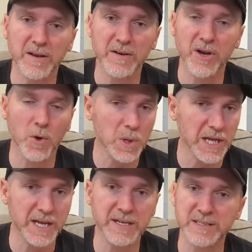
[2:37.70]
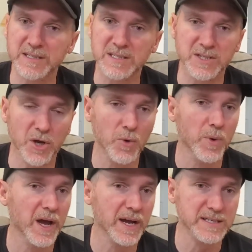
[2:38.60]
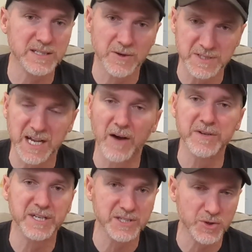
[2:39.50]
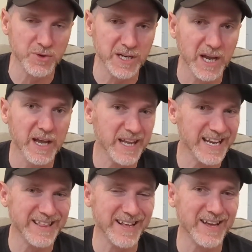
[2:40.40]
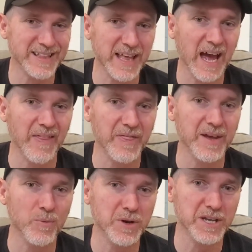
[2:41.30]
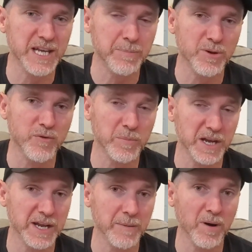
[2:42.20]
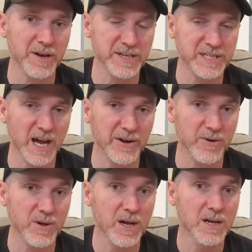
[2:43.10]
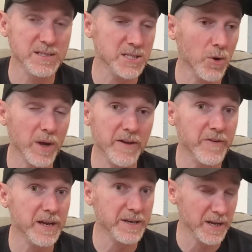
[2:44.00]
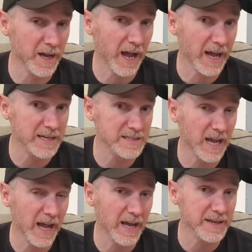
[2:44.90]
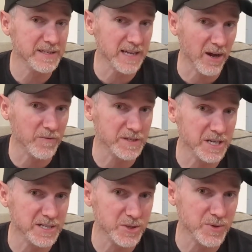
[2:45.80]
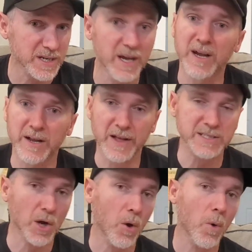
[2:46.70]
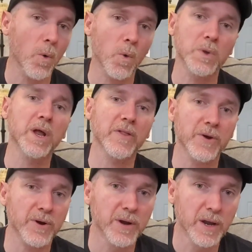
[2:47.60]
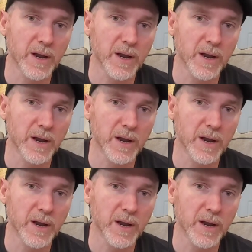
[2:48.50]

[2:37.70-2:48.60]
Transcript: No liens, no wrecks, no salvage history, anything like that that would keep you from getting a bonded title. So if it has had salvage history, that's a whole nother